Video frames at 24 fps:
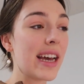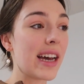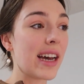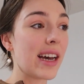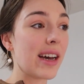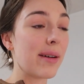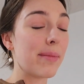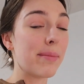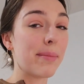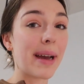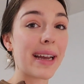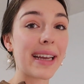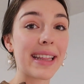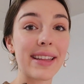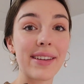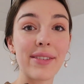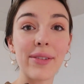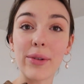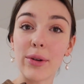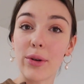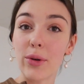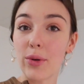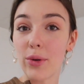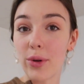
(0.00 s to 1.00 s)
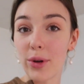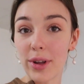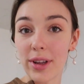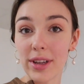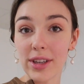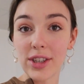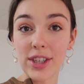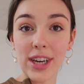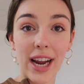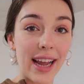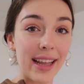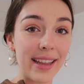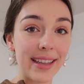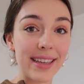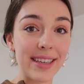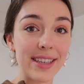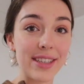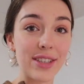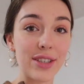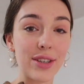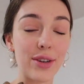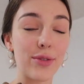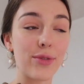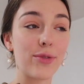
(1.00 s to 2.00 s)
My little goal
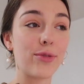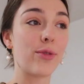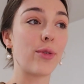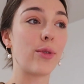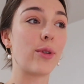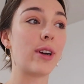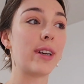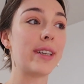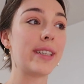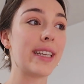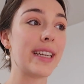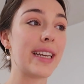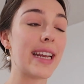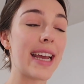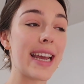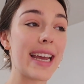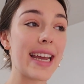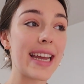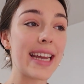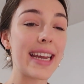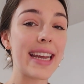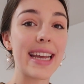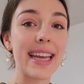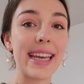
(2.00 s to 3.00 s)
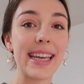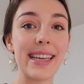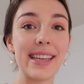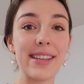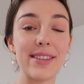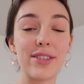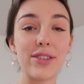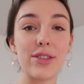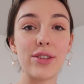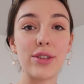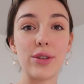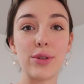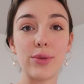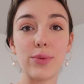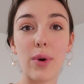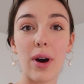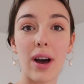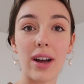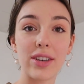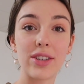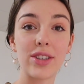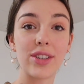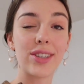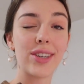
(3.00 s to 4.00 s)
challenge for today is to
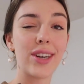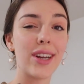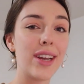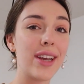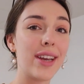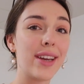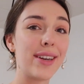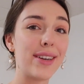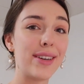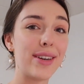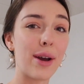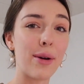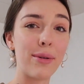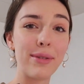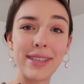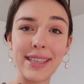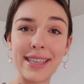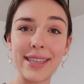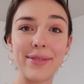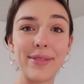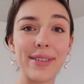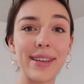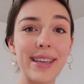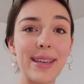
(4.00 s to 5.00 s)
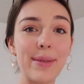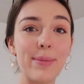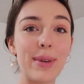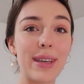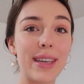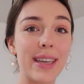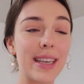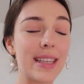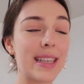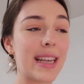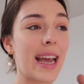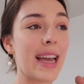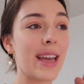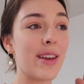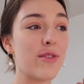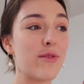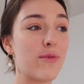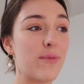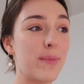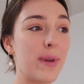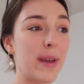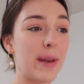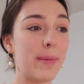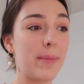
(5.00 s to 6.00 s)
watch no TV because I
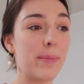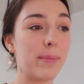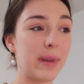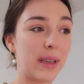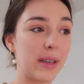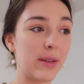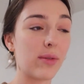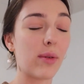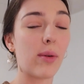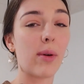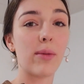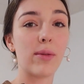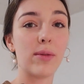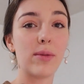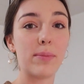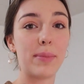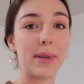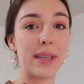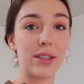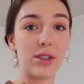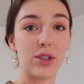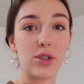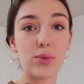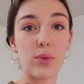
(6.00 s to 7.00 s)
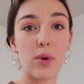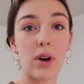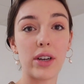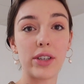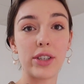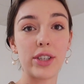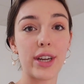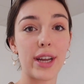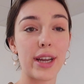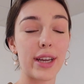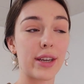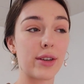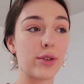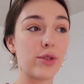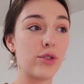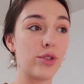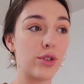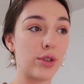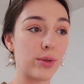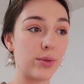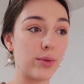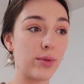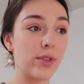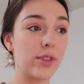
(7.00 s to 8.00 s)
have been binge watching
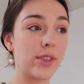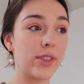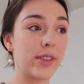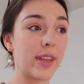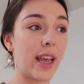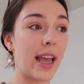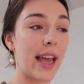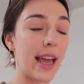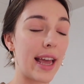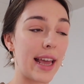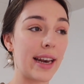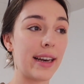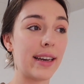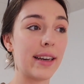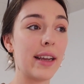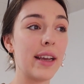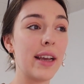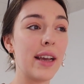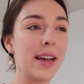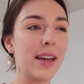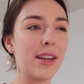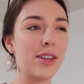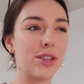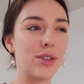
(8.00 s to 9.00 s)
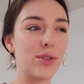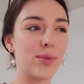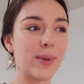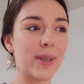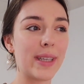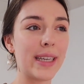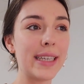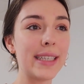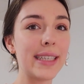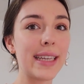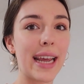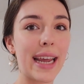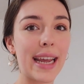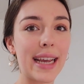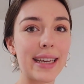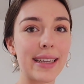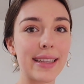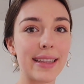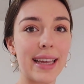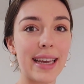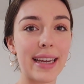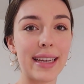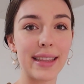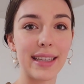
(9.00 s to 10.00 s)
Suits and just really
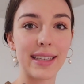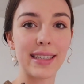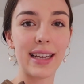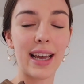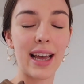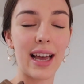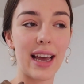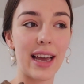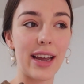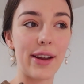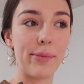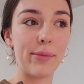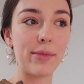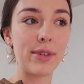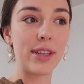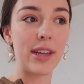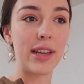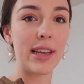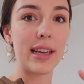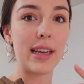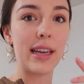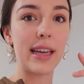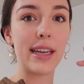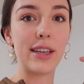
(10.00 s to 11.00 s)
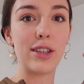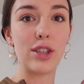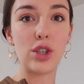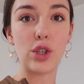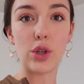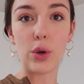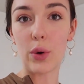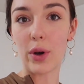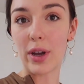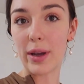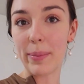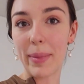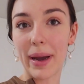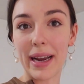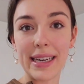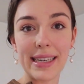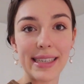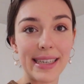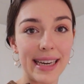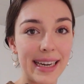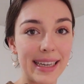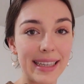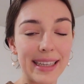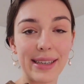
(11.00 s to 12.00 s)
take like the time to enjoy my
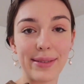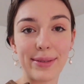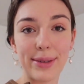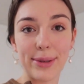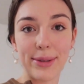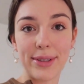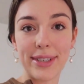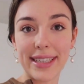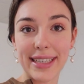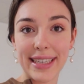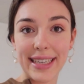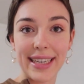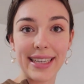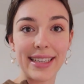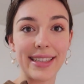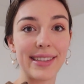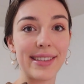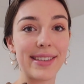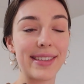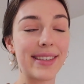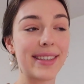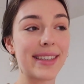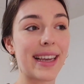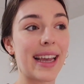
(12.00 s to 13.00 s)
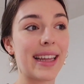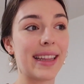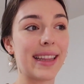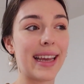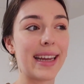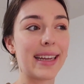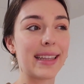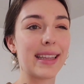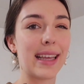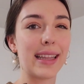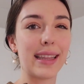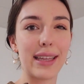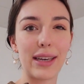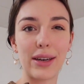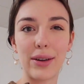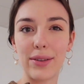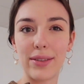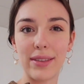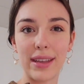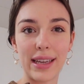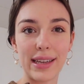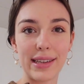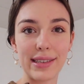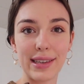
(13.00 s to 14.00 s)
daily routines and like the little
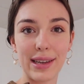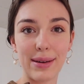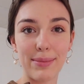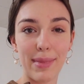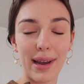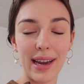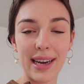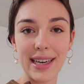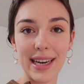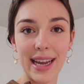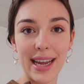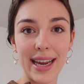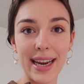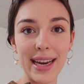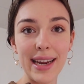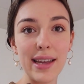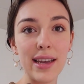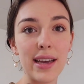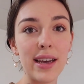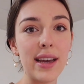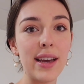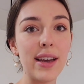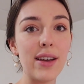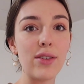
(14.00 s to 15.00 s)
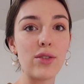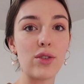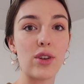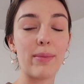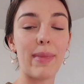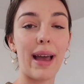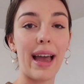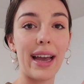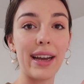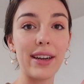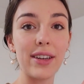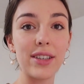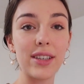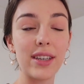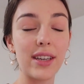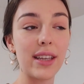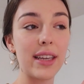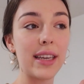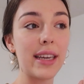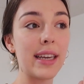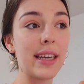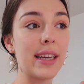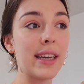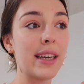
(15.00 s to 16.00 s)
things in my day. So I'm
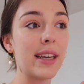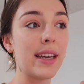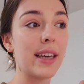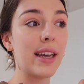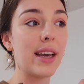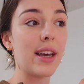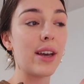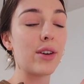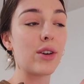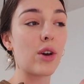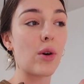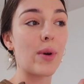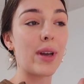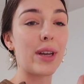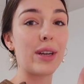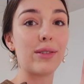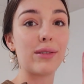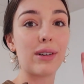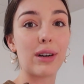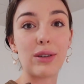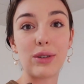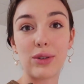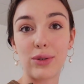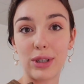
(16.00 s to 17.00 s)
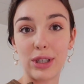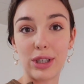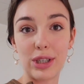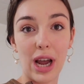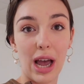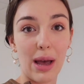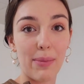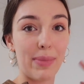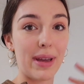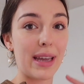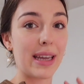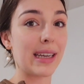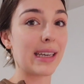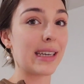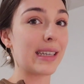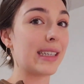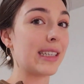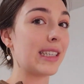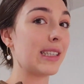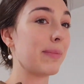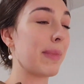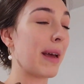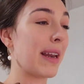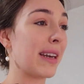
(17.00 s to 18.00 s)
actually going grocery shopping,
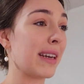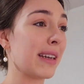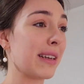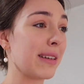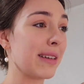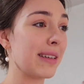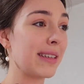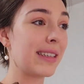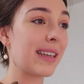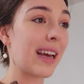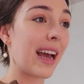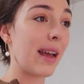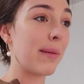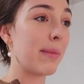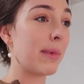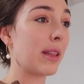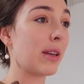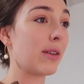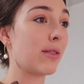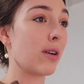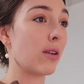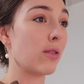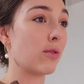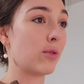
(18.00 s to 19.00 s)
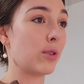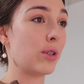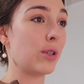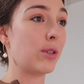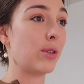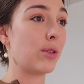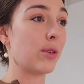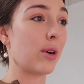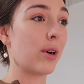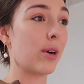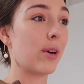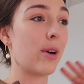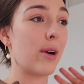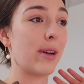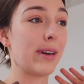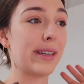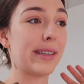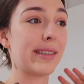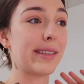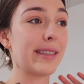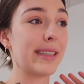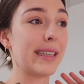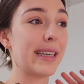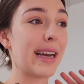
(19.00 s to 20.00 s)
gonna spend a good time in the grocery store.
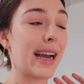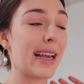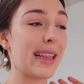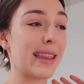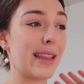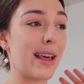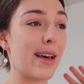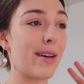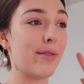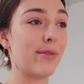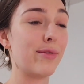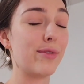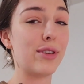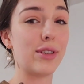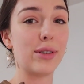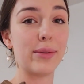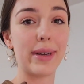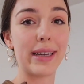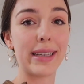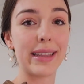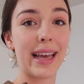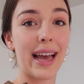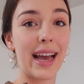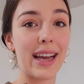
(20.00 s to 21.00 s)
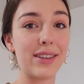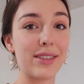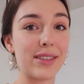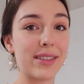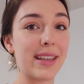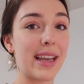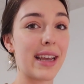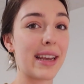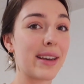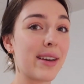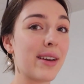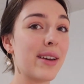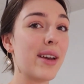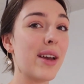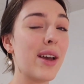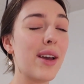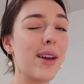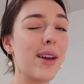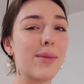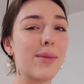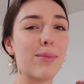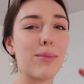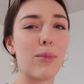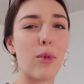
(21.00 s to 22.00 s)
Honestly, I love doing that, just like
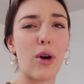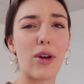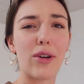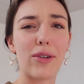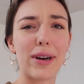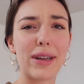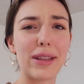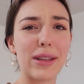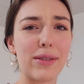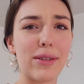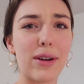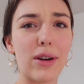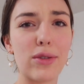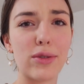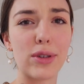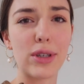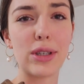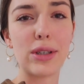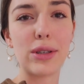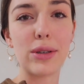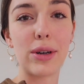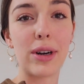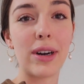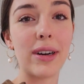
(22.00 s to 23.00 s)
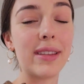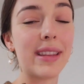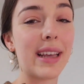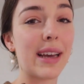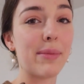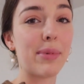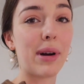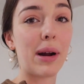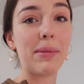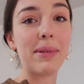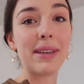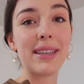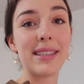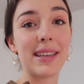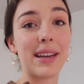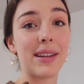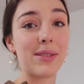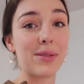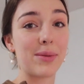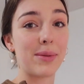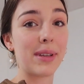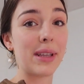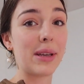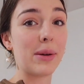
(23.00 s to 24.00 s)
wandering the grocery store. That probably
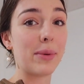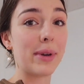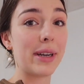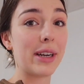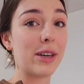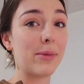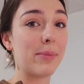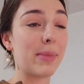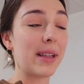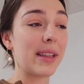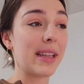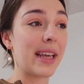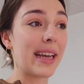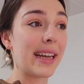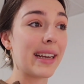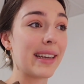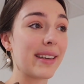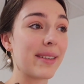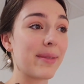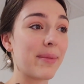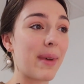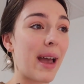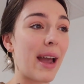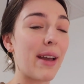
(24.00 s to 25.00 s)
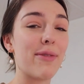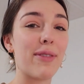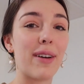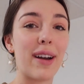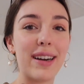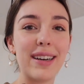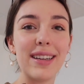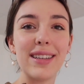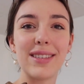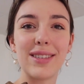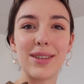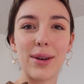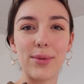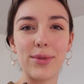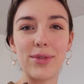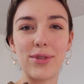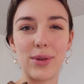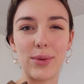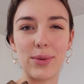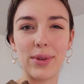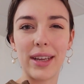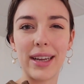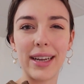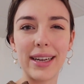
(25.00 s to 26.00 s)
sounds really weird, but like I find it so
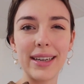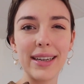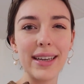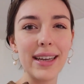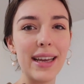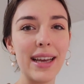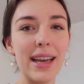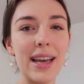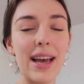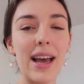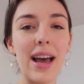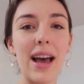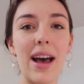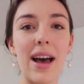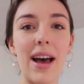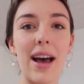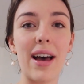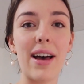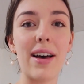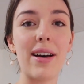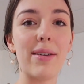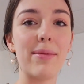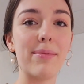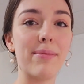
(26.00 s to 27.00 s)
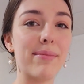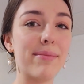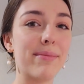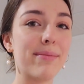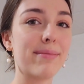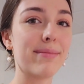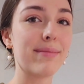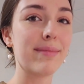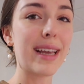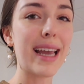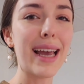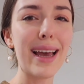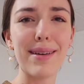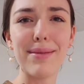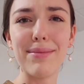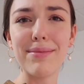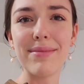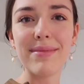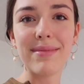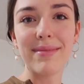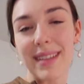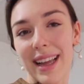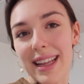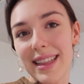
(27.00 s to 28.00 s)
soothing.
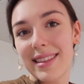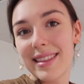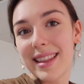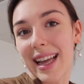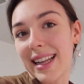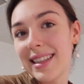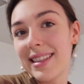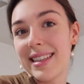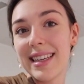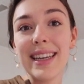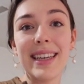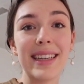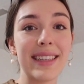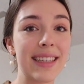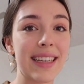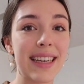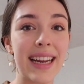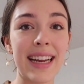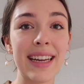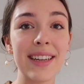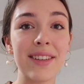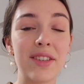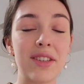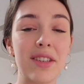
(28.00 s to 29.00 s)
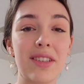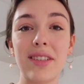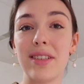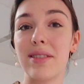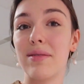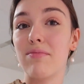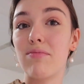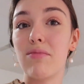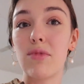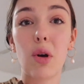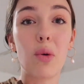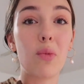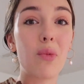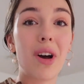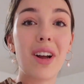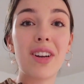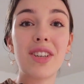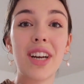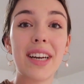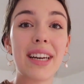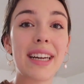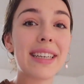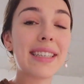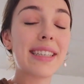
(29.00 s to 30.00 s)
That's it. Today is just don't
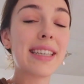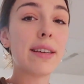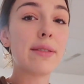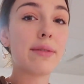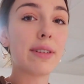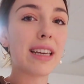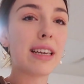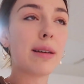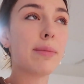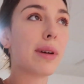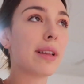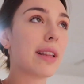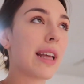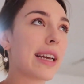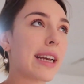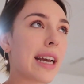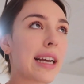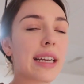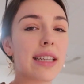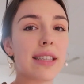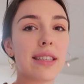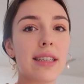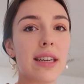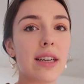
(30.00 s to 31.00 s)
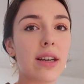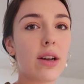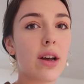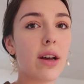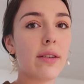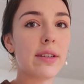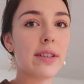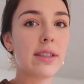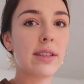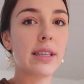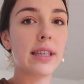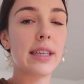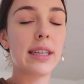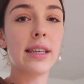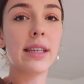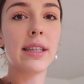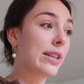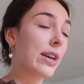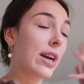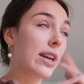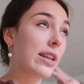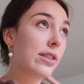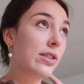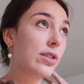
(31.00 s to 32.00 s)
watch any TV, but like I can still obviously
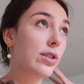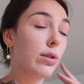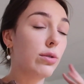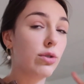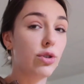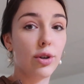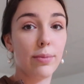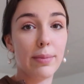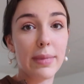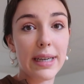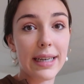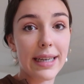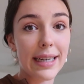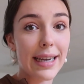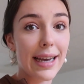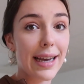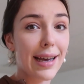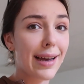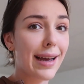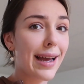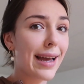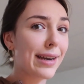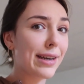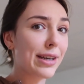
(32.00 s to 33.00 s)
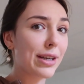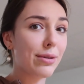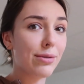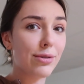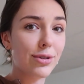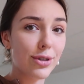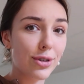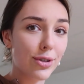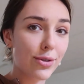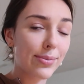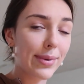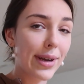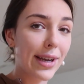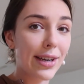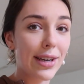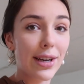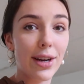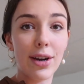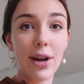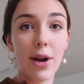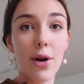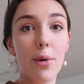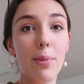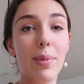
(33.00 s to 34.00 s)
got social media and YouTube and
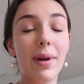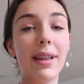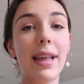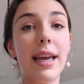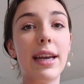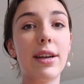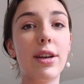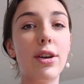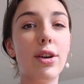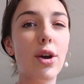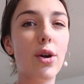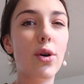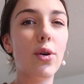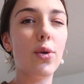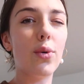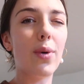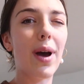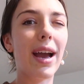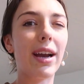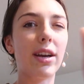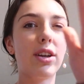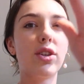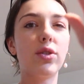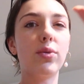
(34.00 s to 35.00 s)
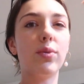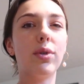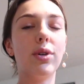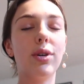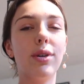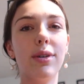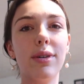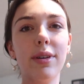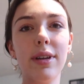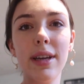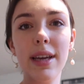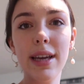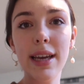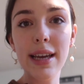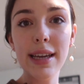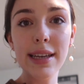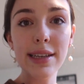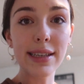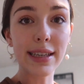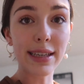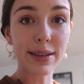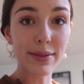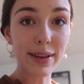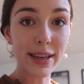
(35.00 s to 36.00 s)
you know, but like no actual
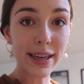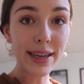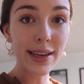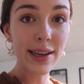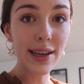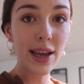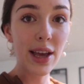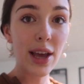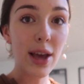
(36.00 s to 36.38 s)
TV.